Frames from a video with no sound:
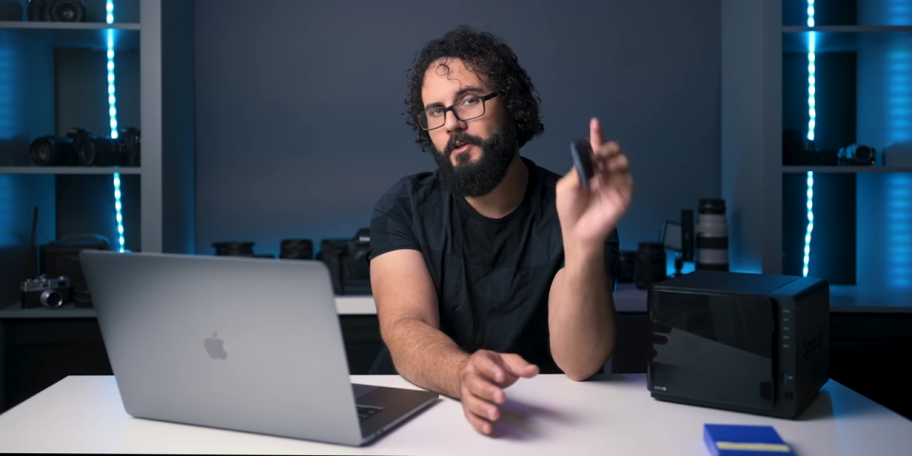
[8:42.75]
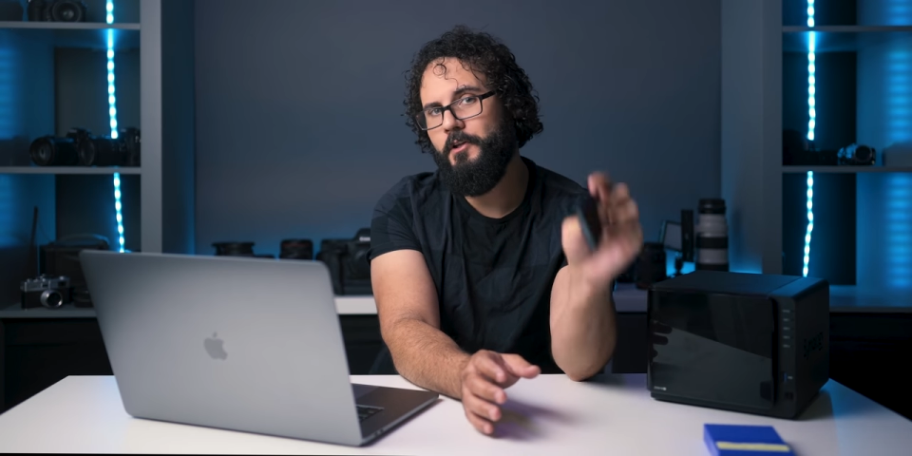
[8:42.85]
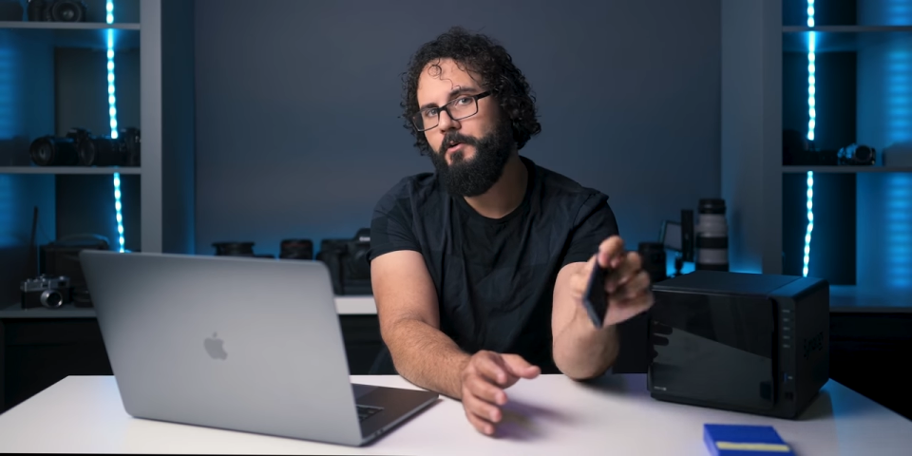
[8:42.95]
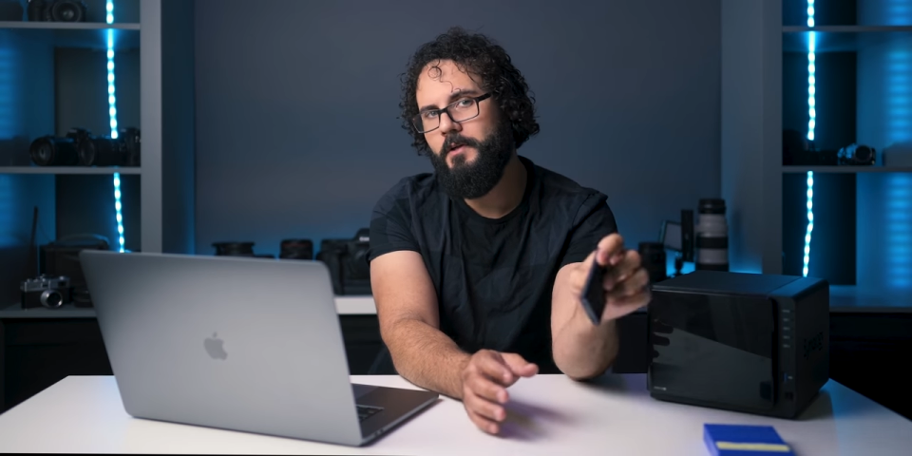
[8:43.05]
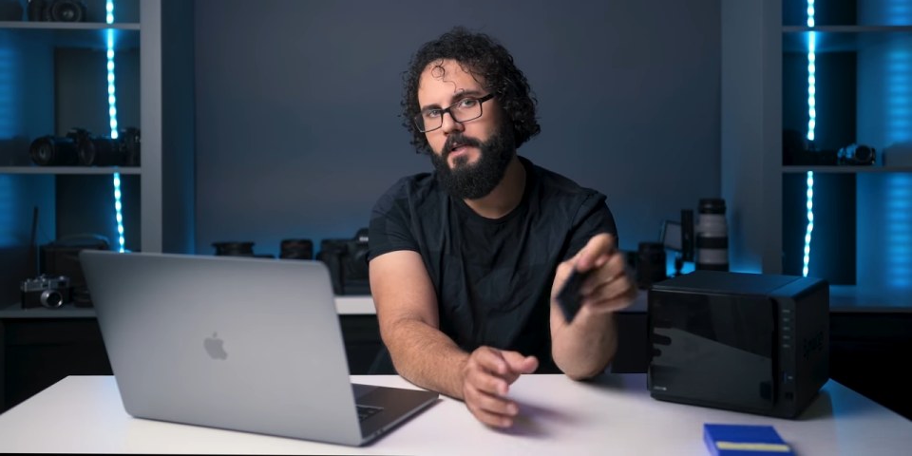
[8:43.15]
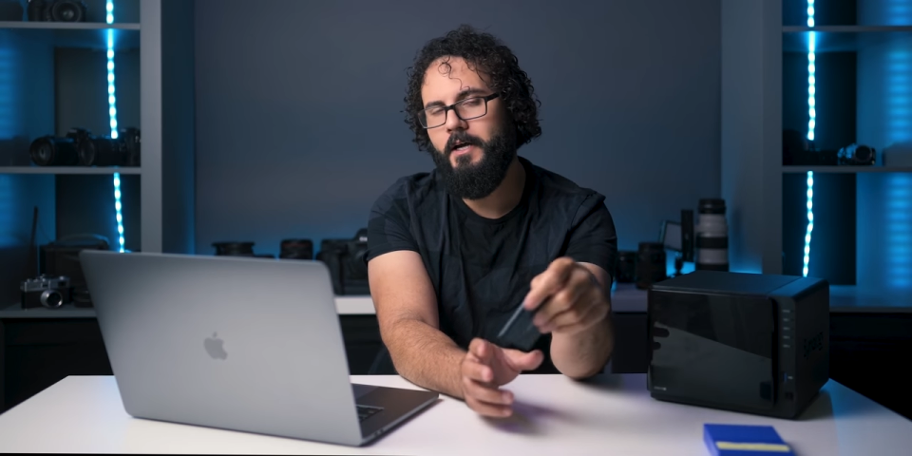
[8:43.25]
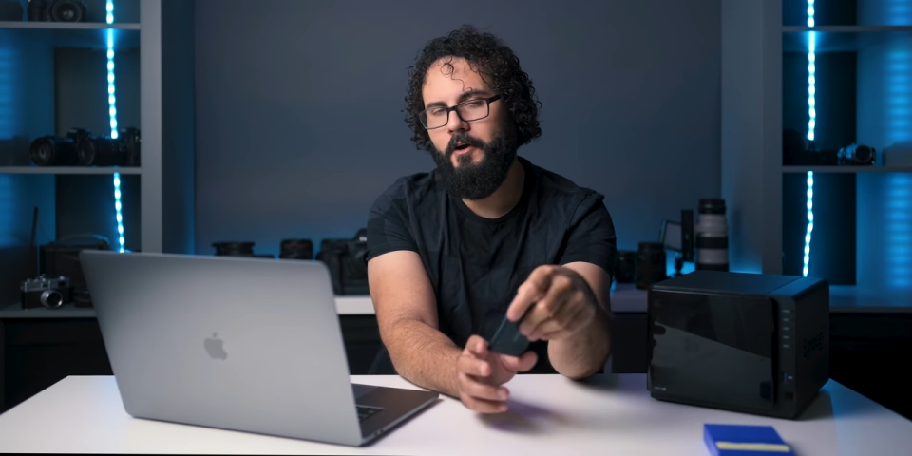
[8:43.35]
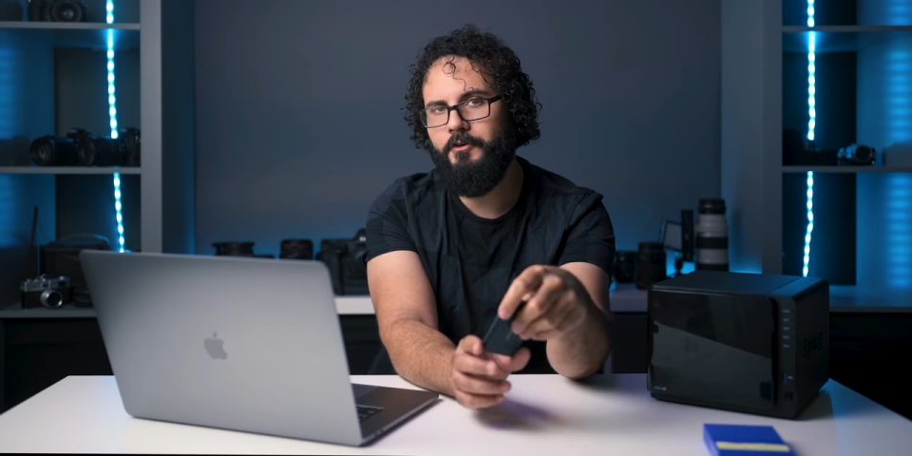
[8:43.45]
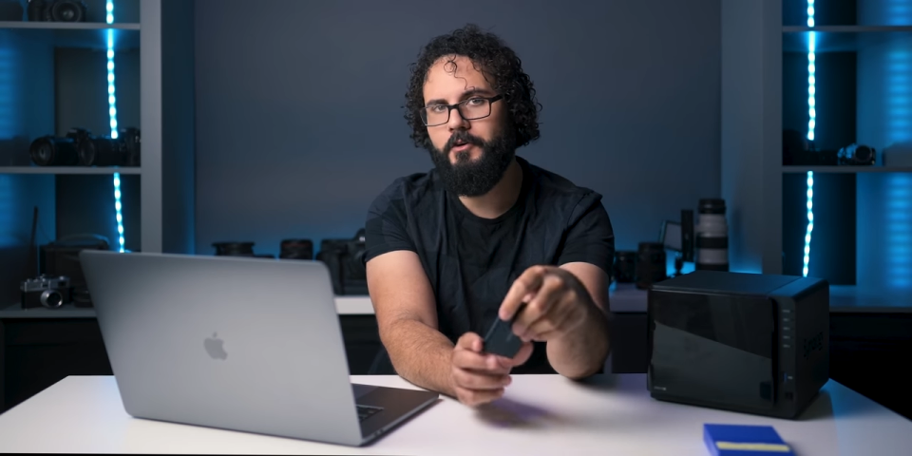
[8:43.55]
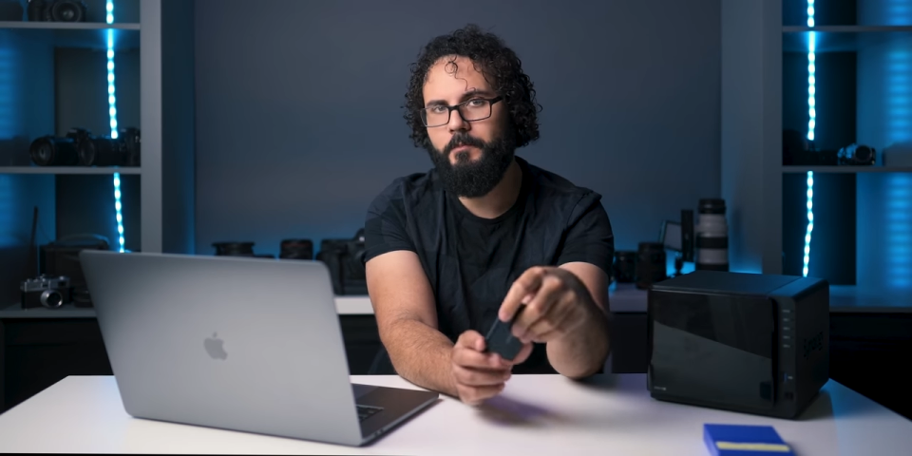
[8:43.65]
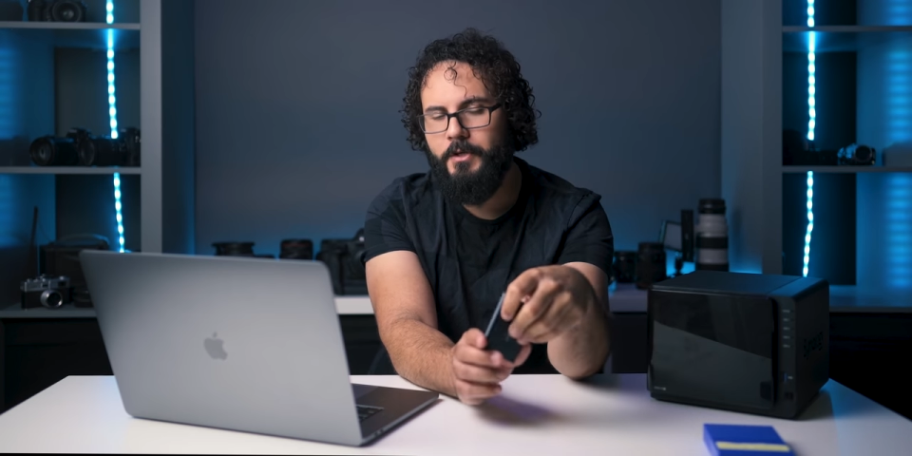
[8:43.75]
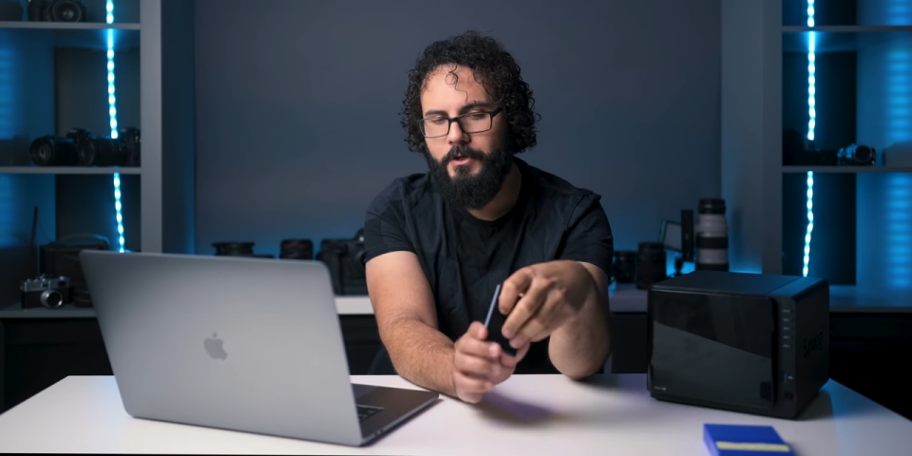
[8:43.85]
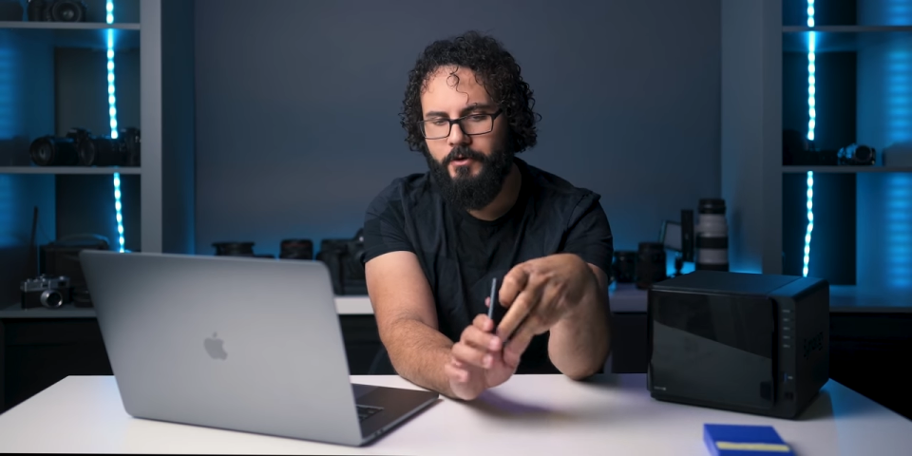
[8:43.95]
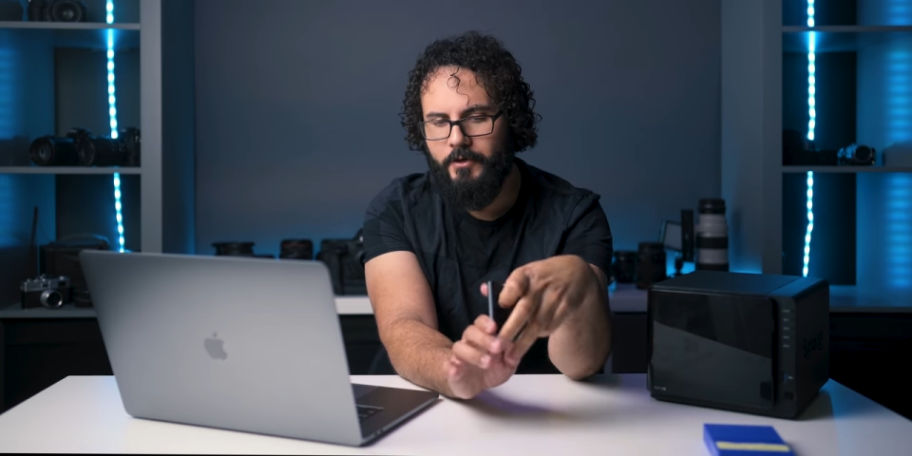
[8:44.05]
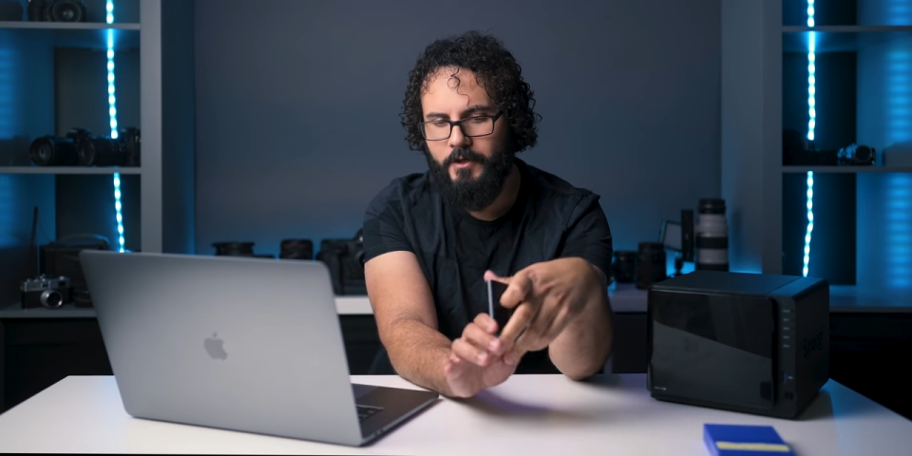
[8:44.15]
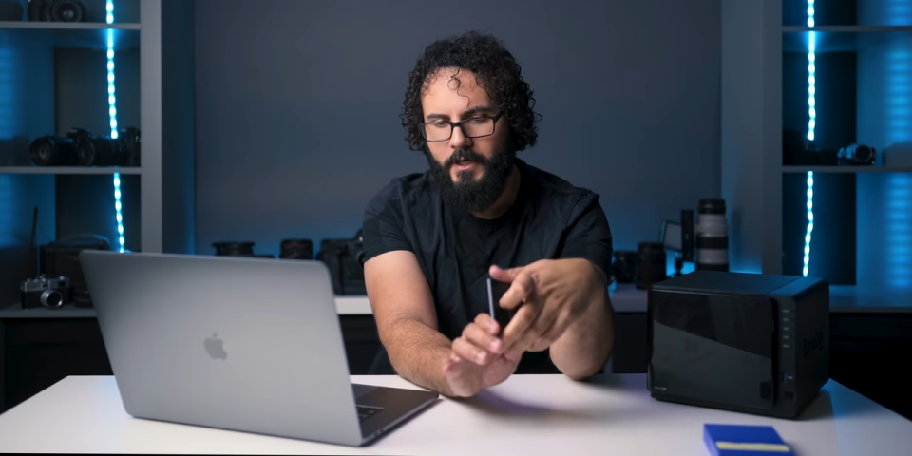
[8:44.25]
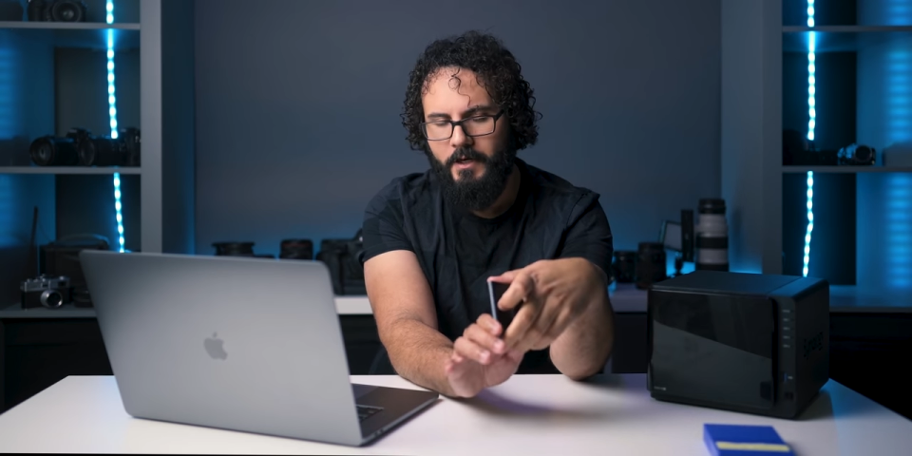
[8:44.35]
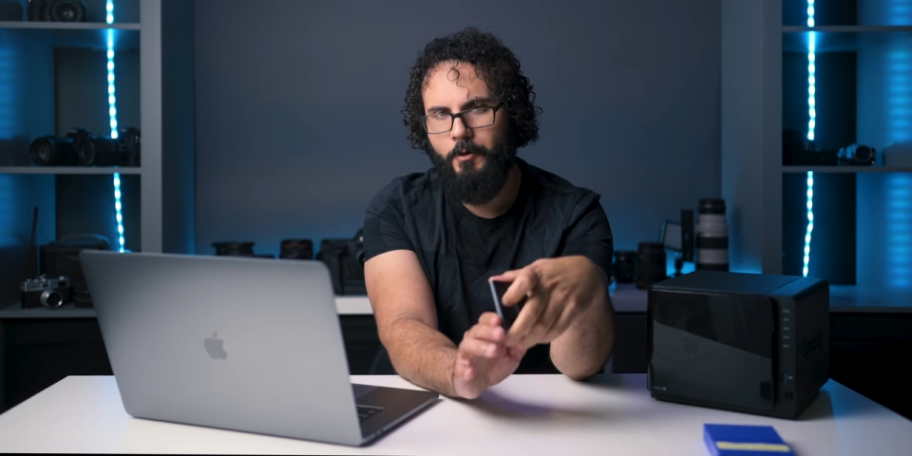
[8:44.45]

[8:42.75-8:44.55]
locally on your computer,